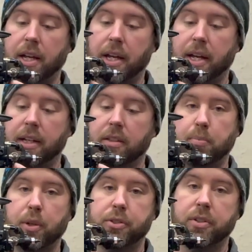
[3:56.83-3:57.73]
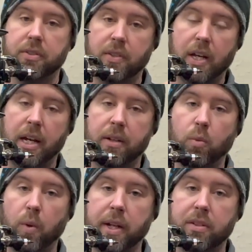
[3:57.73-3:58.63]
and pushes that
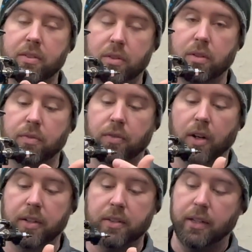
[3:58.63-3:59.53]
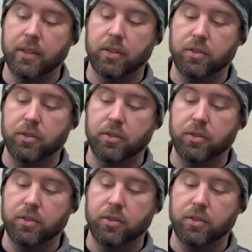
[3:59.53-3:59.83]
weight to the front. And then the